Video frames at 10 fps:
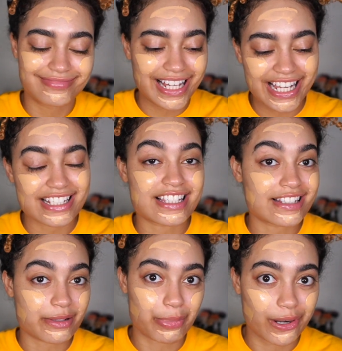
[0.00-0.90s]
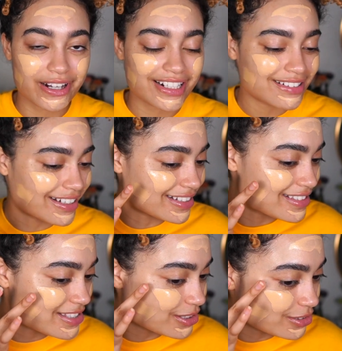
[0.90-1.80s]
I guess that's a perk. I can
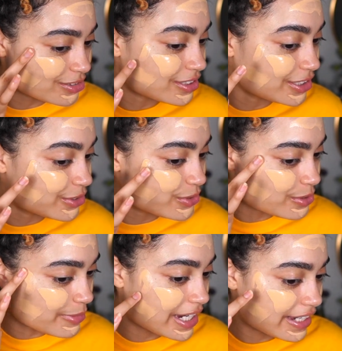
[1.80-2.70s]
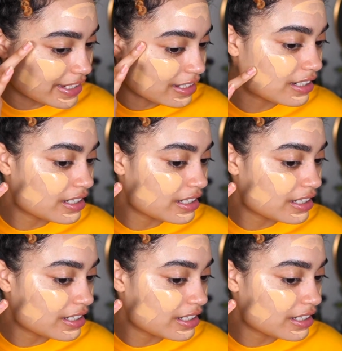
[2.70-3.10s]
still use my